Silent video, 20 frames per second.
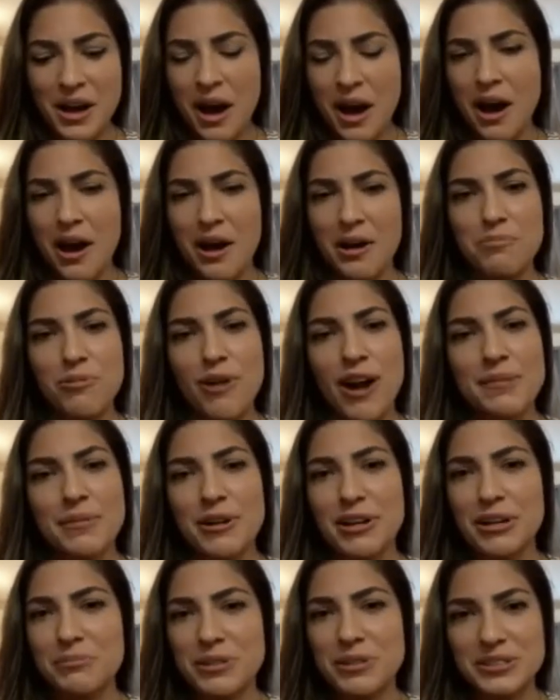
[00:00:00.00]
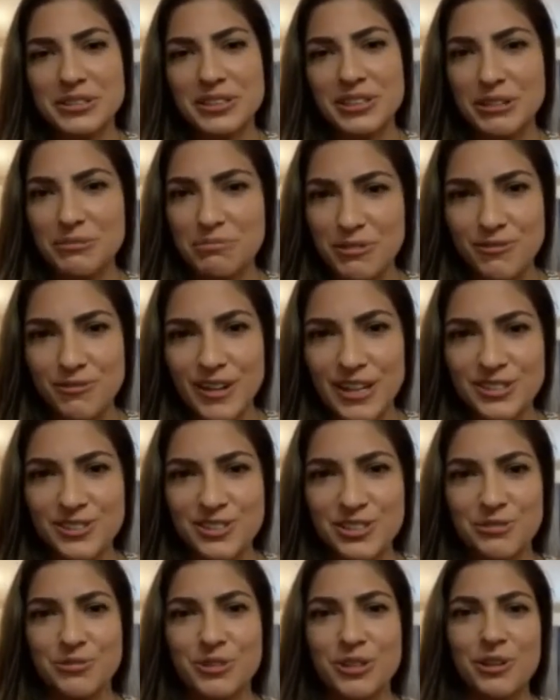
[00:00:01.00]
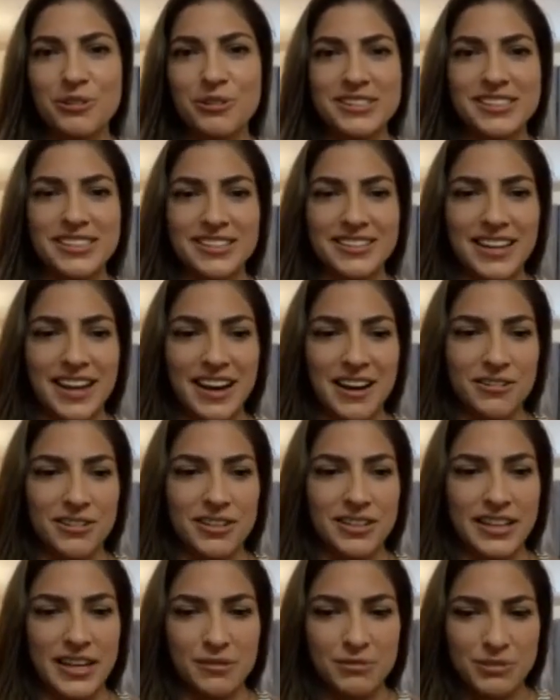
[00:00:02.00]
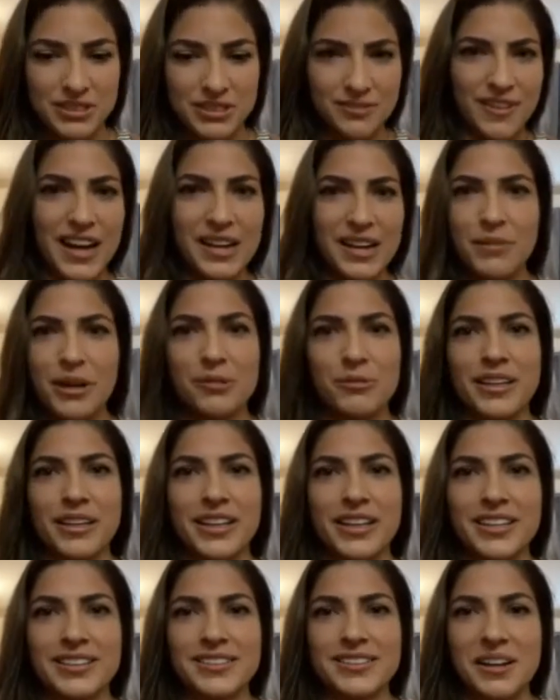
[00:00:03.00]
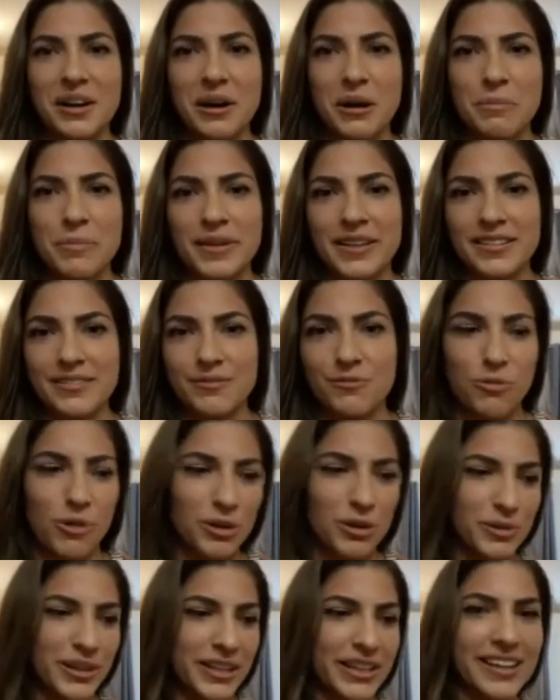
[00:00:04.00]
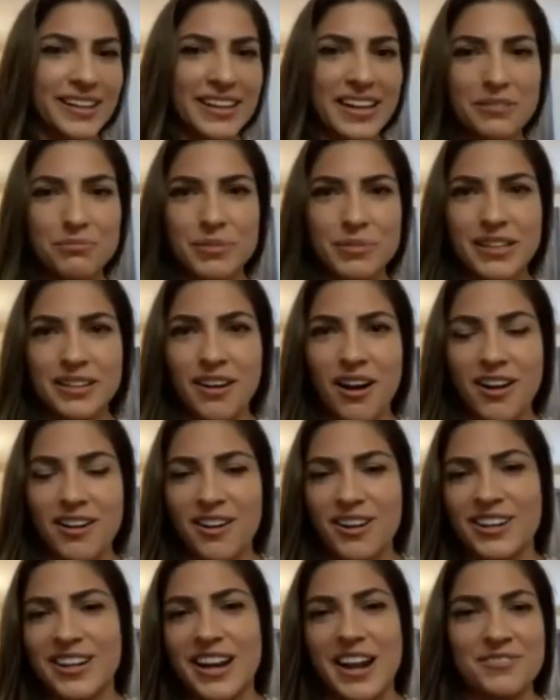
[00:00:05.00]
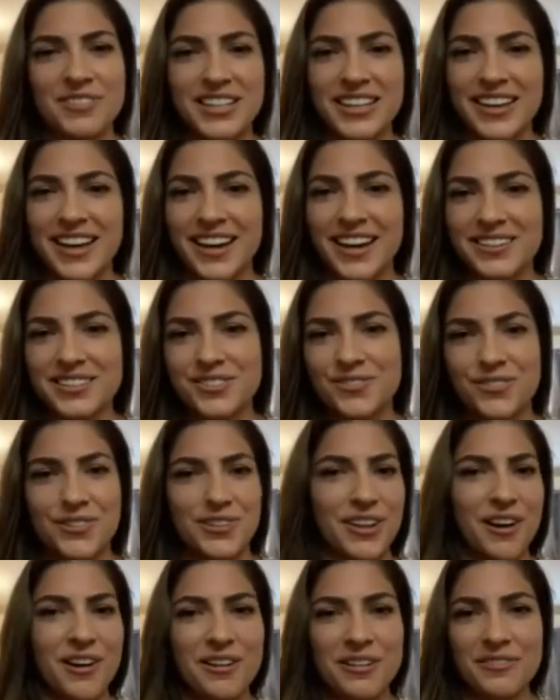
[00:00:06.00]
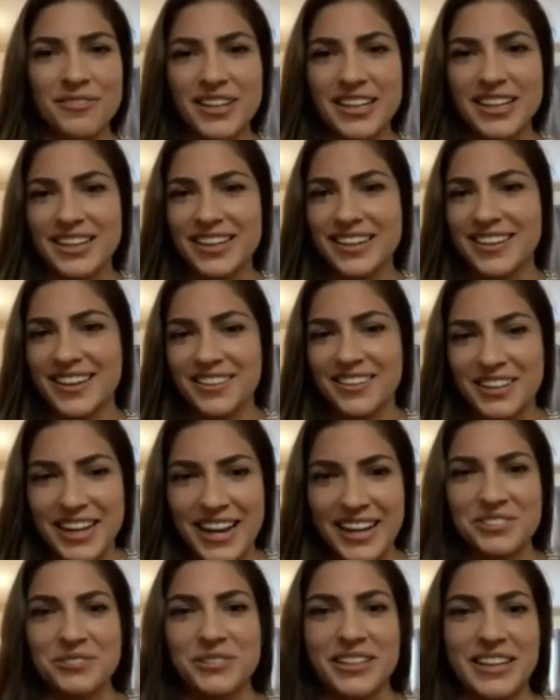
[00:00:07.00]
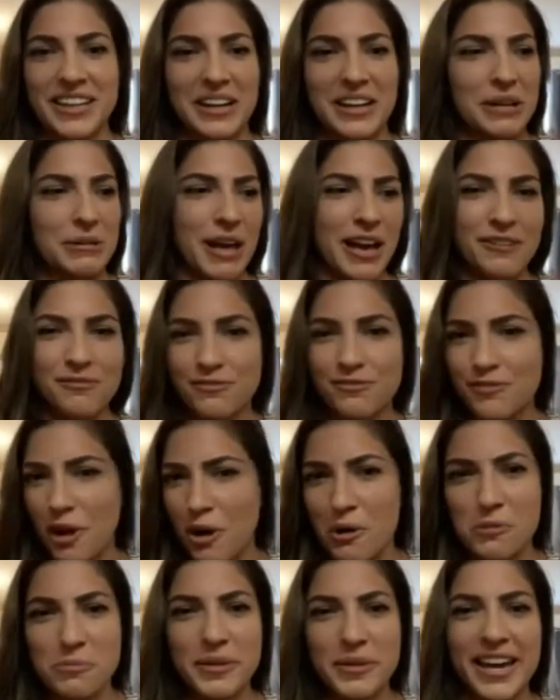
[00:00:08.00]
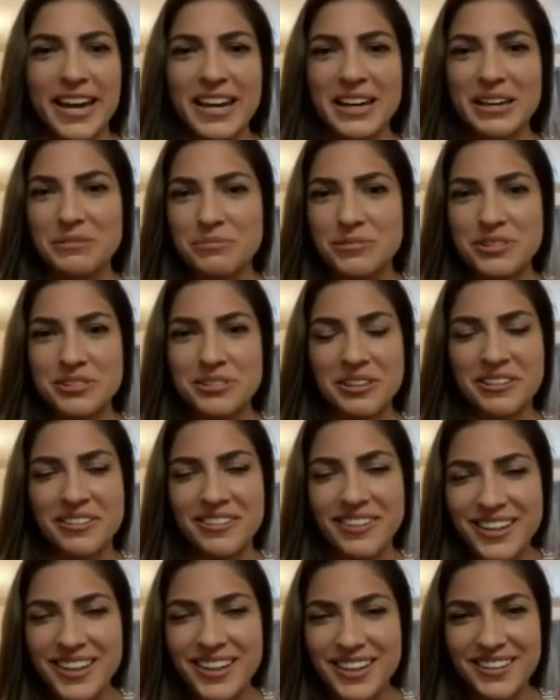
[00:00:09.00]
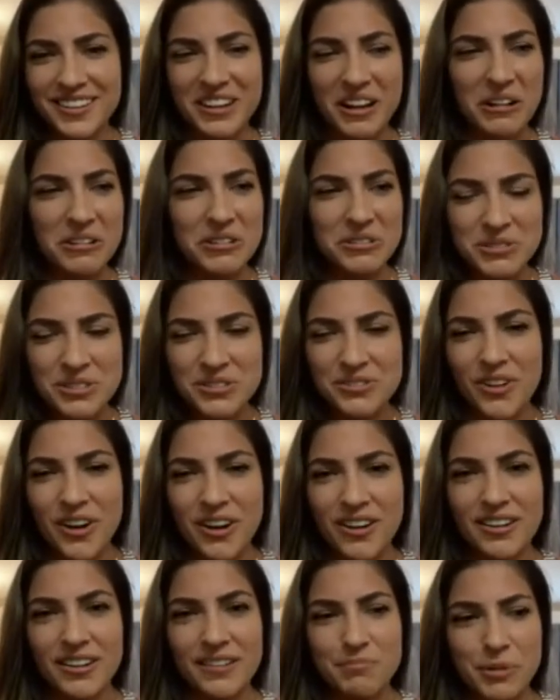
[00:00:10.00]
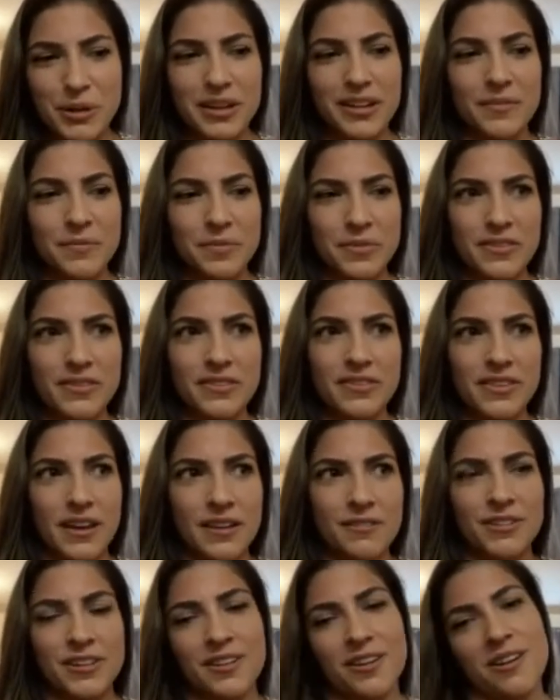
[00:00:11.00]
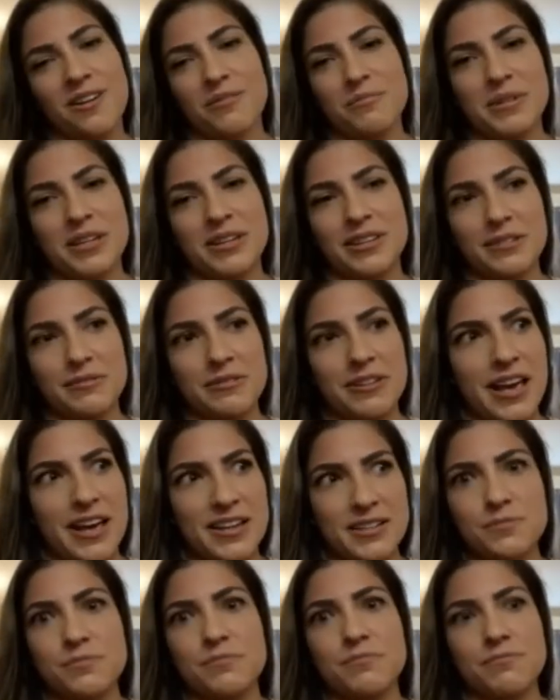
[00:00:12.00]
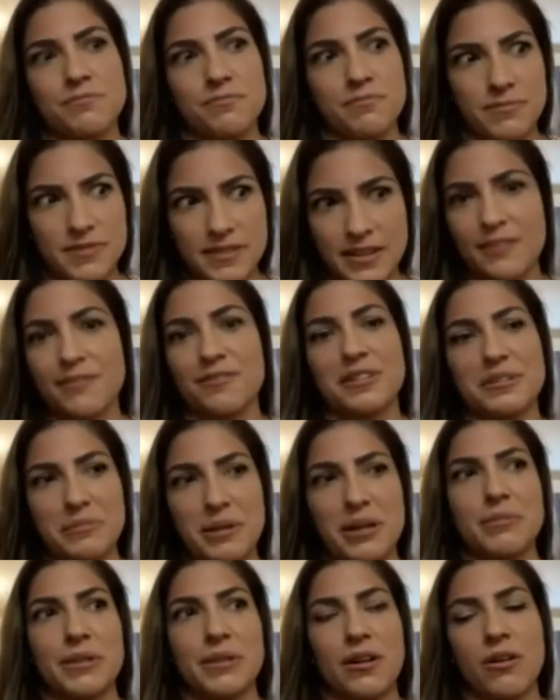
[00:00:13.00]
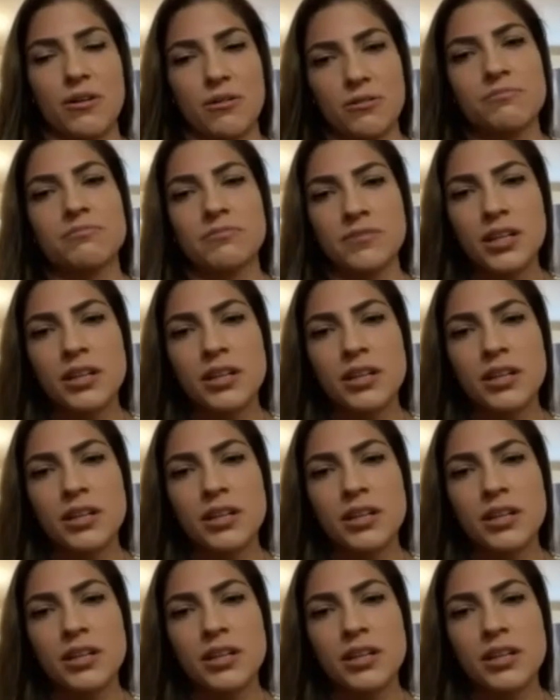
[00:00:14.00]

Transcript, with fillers: uh, primary military professor would always sit down and they would divide my weekends up. And one weekend, I'd be gone on an FTX for the Army, and then the next weekend, I'd have home games. So college was fun, but definitely the Army has definitely made me at home.